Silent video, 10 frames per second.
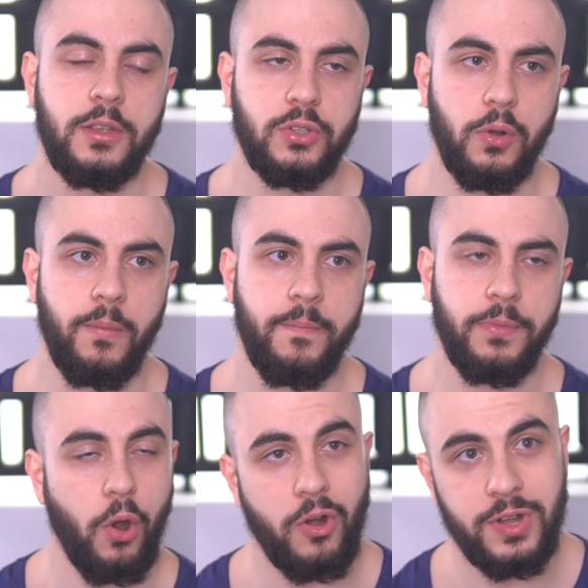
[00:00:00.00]
So
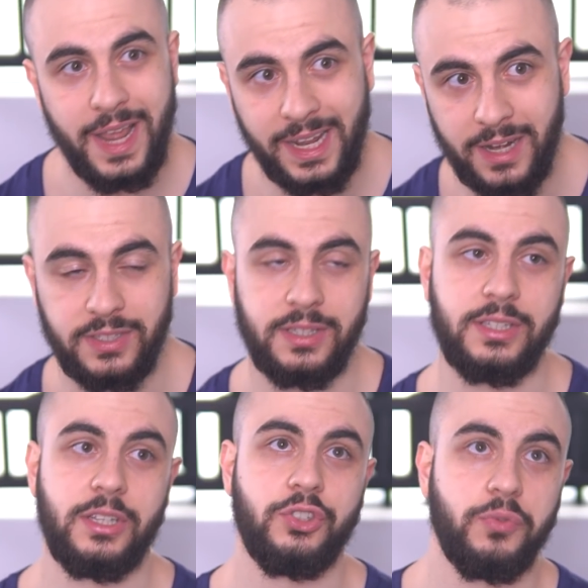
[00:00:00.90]
there are negatives in
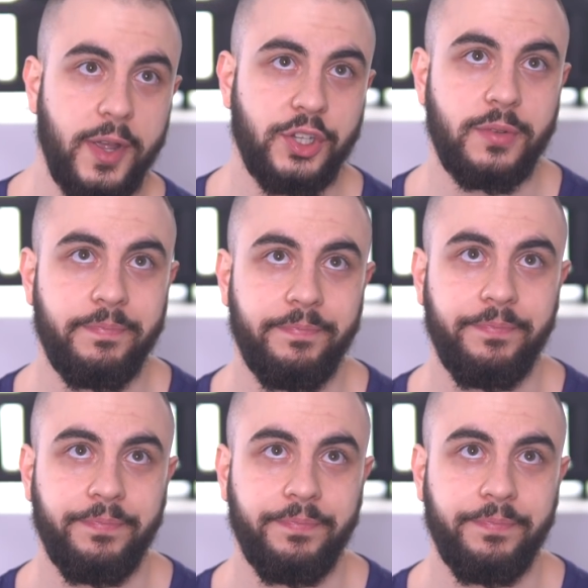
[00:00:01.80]
this situation.